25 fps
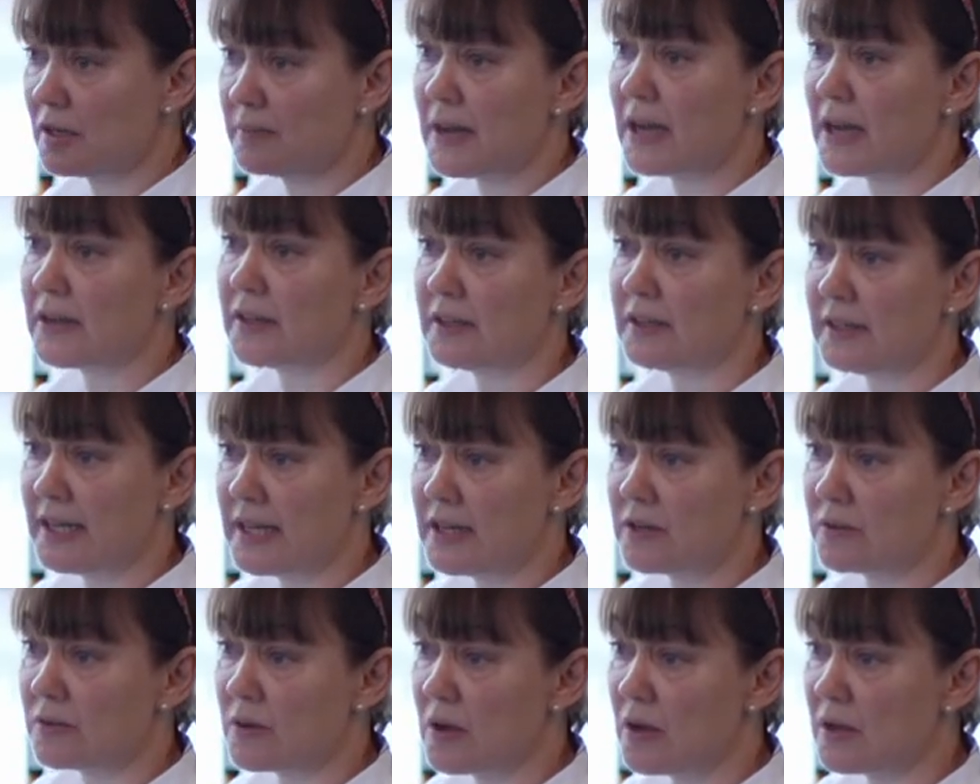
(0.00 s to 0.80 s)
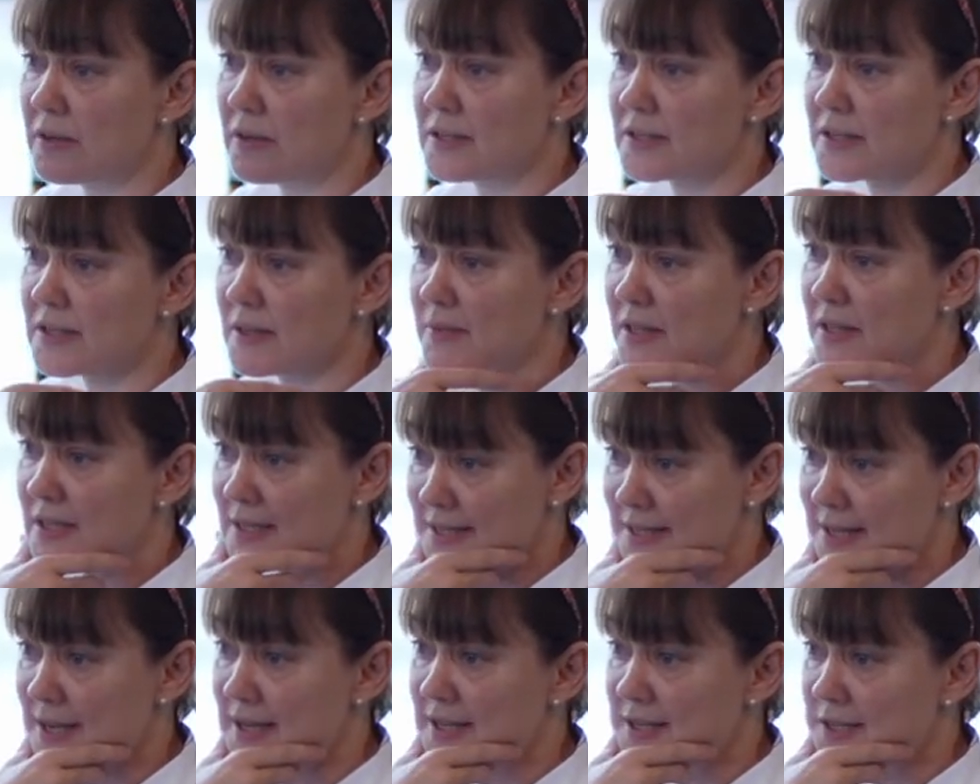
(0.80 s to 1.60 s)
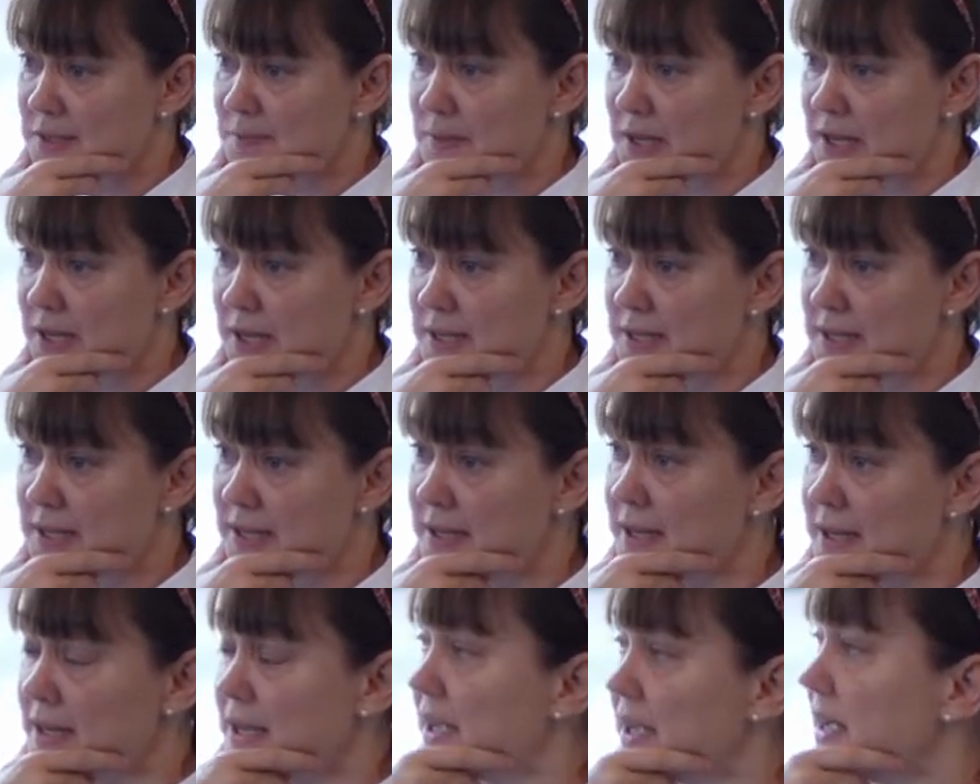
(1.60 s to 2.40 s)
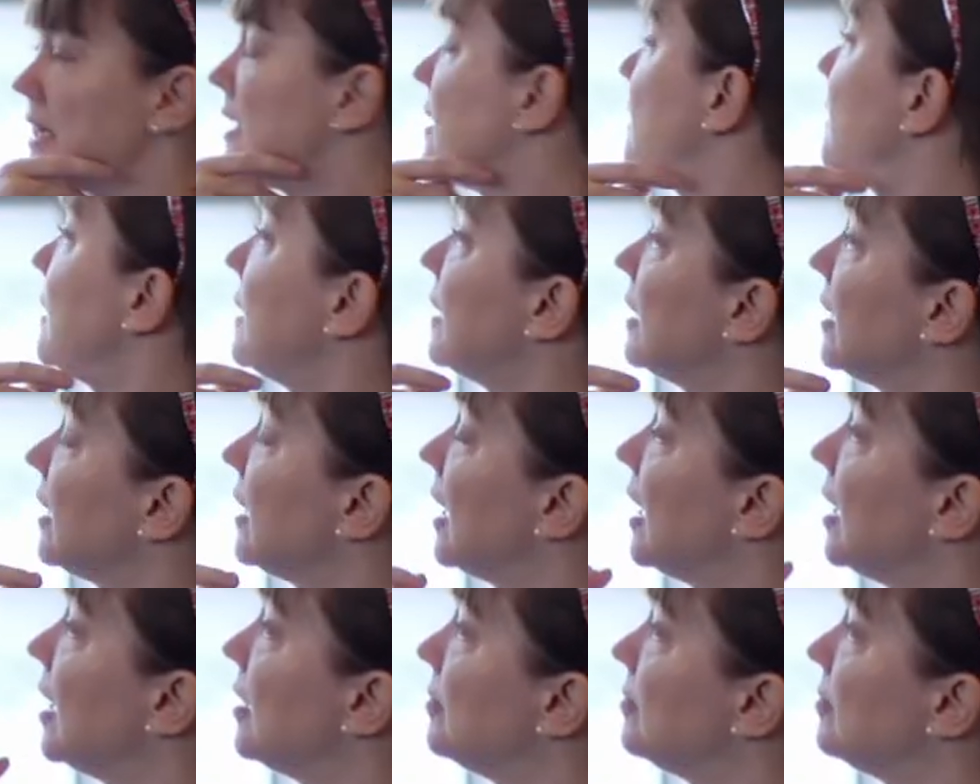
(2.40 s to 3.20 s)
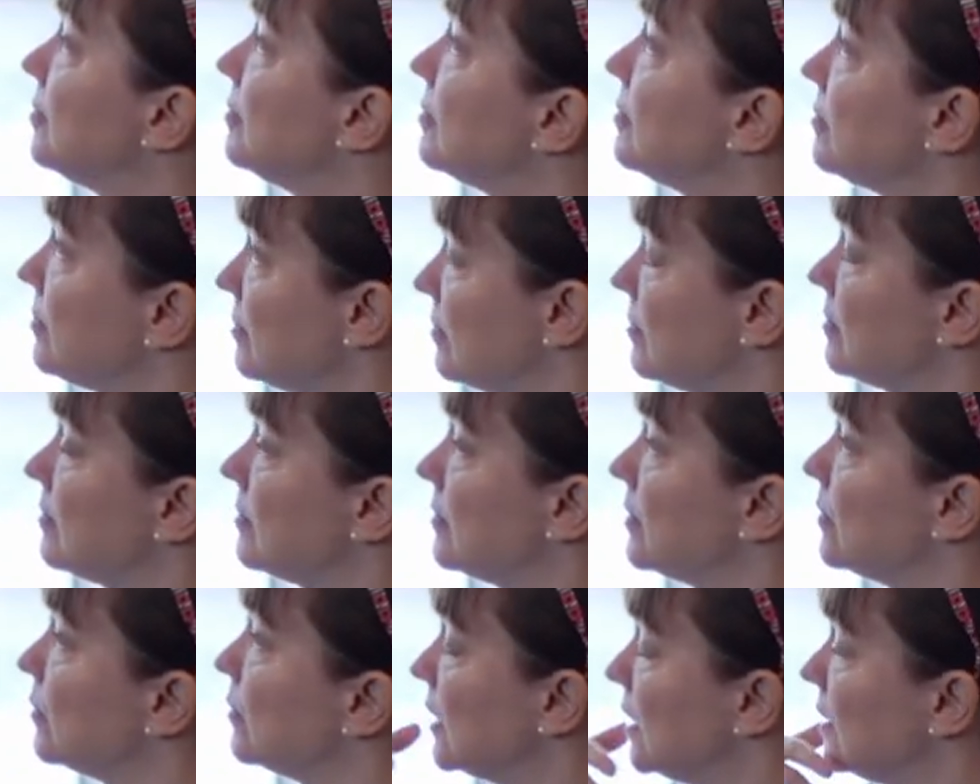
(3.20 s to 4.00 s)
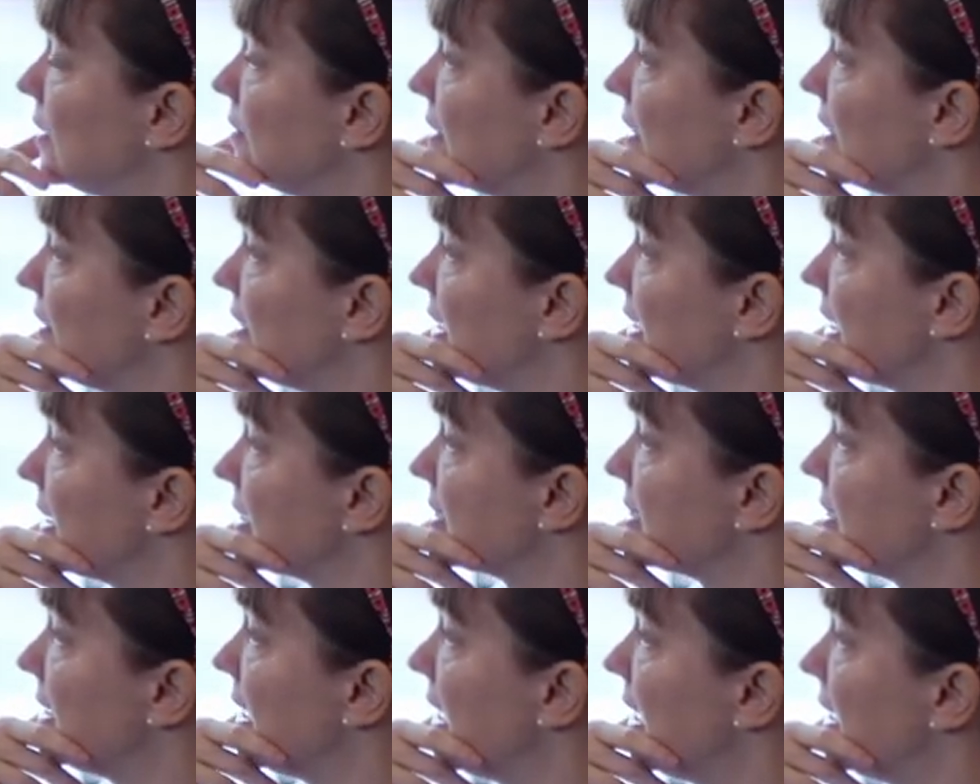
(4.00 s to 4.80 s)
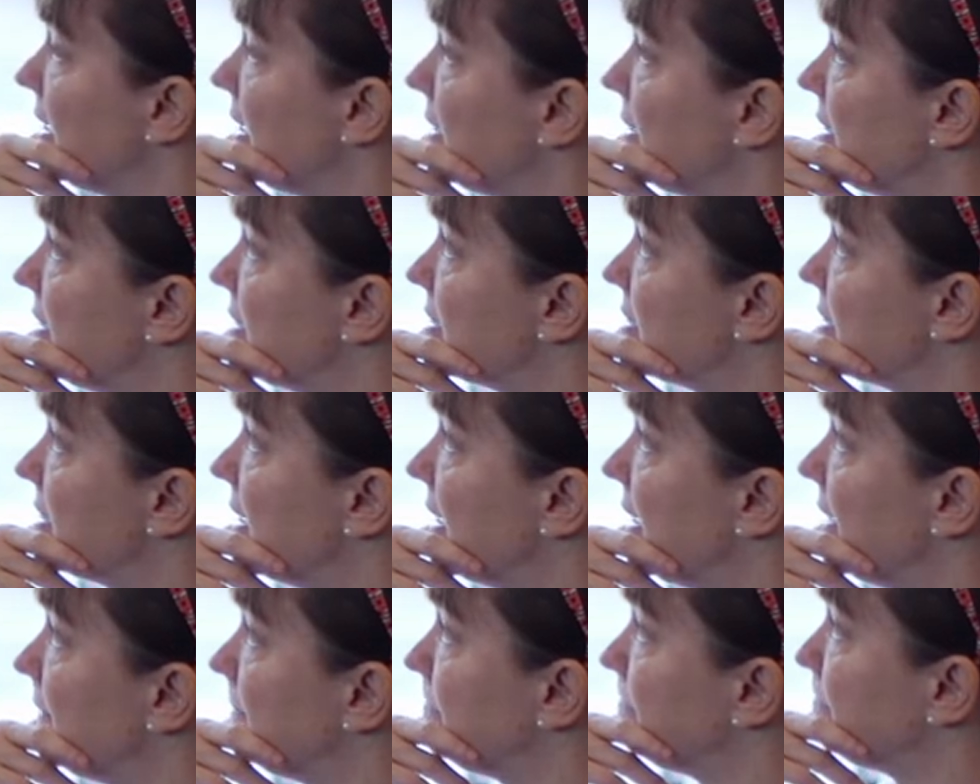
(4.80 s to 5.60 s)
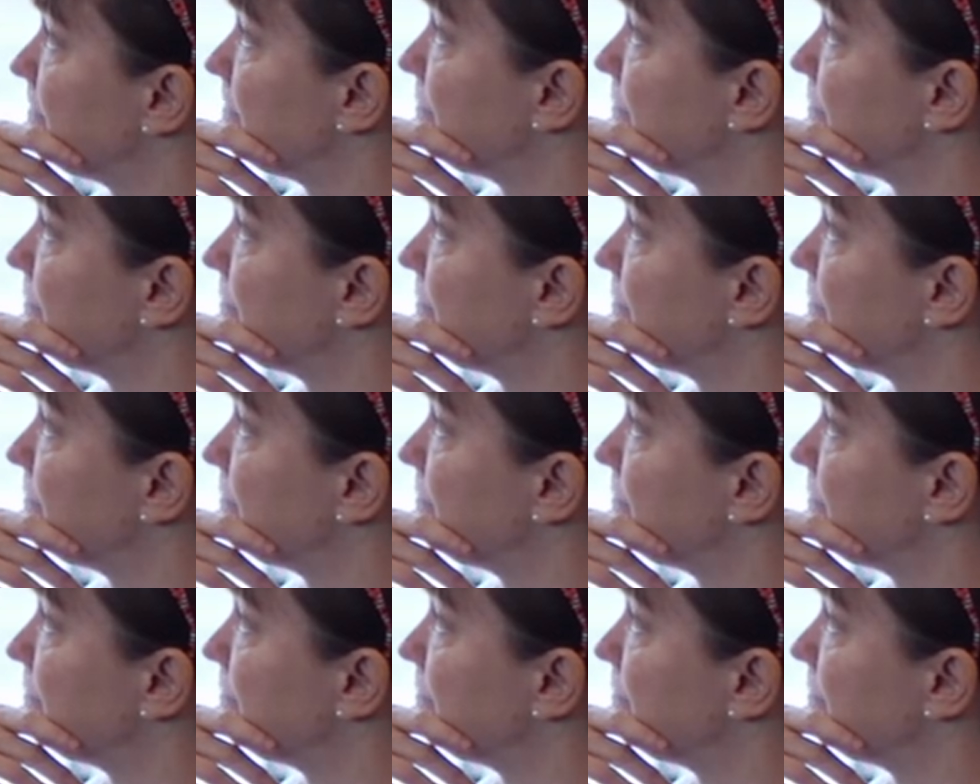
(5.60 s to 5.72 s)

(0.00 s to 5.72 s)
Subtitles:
about it later on, some of the science behind it, in the next slide, is that